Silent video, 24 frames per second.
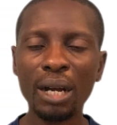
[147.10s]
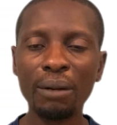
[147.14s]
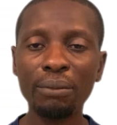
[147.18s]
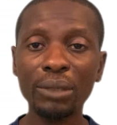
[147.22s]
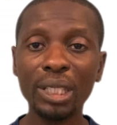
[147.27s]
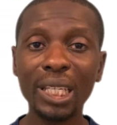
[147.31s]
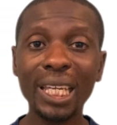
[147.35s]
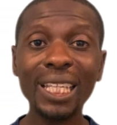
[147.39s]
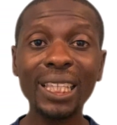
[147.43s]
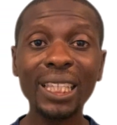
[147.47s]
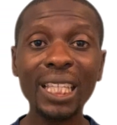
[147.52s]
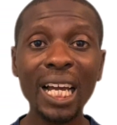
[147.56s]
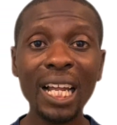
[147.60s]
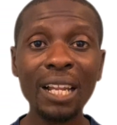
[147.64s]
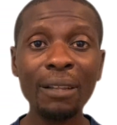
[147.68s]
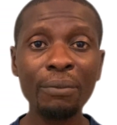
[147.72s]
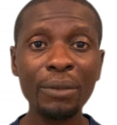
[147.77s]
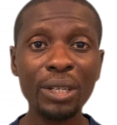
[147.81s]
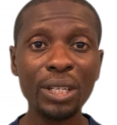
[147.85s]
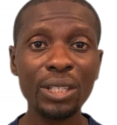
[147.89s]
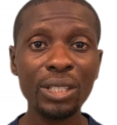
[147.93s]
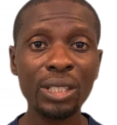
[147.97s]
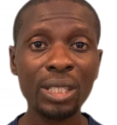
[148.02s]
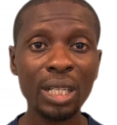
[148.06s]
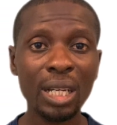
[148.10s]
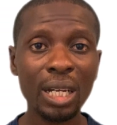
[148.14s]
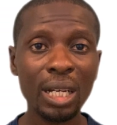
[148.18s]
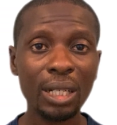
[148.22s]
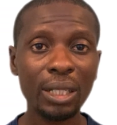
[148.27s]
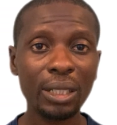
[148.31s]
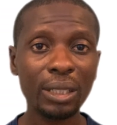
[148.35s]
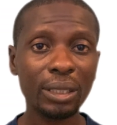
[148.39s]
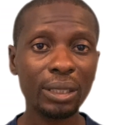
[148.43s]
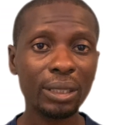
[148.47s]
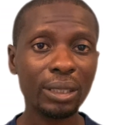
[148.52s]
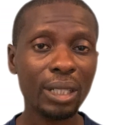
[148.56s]
¿qué tal means
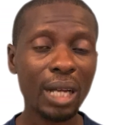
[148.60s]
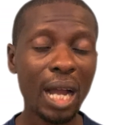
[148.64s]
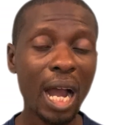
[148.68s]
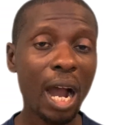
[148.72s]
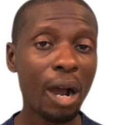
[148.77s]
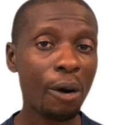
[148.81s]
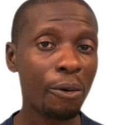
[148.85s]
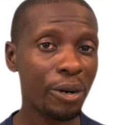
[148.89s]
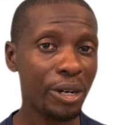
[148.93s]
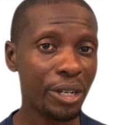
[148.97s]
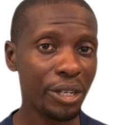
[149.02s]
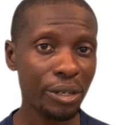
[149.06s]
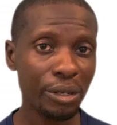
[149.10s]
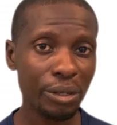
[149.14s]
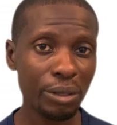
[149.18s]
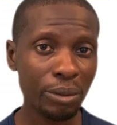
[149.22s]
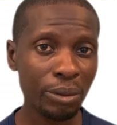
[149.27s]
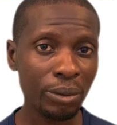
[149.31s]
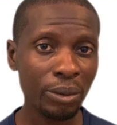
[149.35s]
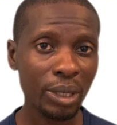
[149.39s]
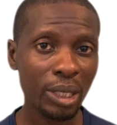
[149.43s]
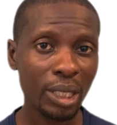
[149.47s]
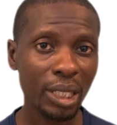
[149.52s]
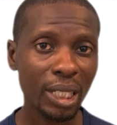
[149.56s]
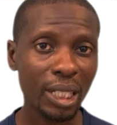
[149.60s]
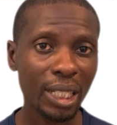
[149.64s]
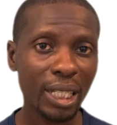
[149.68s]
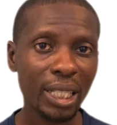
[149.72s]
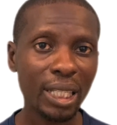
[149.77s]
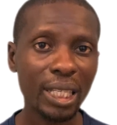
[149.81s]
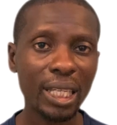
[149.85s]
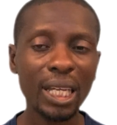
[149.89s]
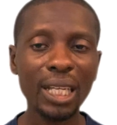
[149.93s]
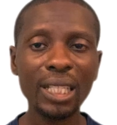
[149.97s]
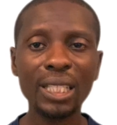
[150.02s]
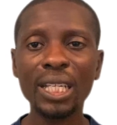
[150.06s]
how are you?
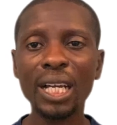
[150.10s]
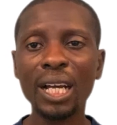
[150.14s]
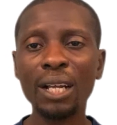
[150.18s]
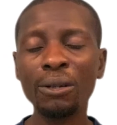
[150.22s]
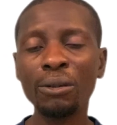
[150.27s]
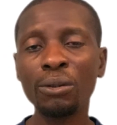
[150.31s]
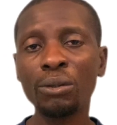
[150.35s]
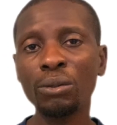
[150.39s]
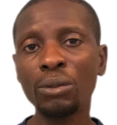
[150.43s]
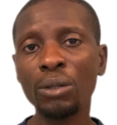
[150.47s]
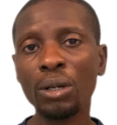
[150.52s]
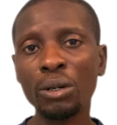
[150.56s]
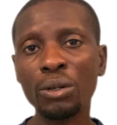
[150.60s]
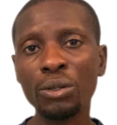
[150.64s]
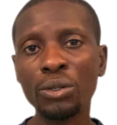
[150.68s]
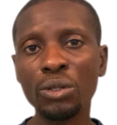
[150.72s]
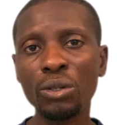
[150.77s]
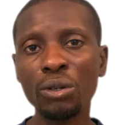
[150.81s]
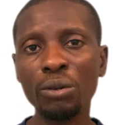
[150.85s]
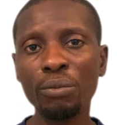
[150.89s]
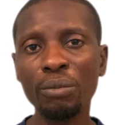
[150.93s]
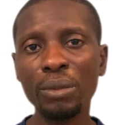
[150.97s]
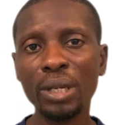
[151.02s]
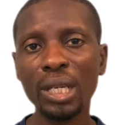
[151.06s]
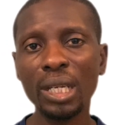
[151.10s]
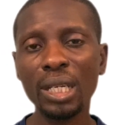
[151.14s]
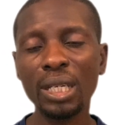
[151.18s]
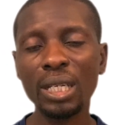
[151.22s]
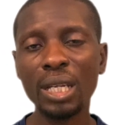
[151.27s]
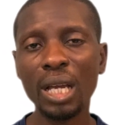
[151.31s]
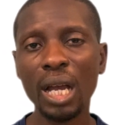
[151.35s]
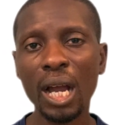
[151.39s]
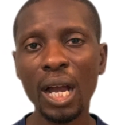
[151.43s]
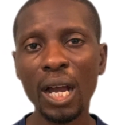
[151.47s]
¿Qué tal could also mean